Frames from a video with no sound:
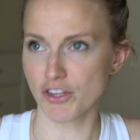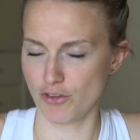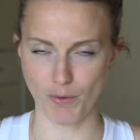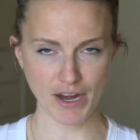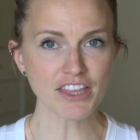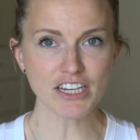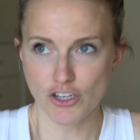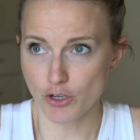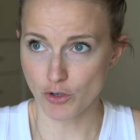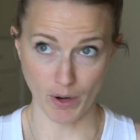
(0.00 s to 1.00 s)
the right thing to
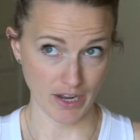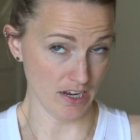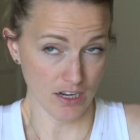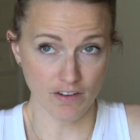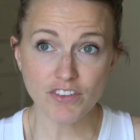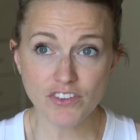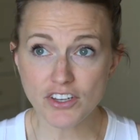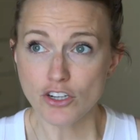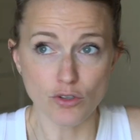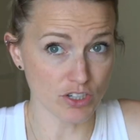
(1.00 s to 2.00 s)
do. Do I need an infant
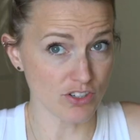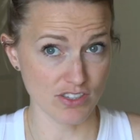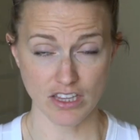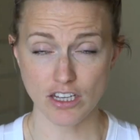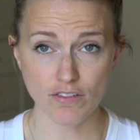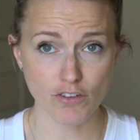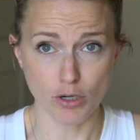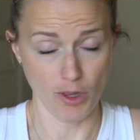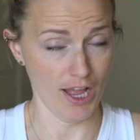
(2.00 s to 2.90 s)
seat or do I just need the convertible?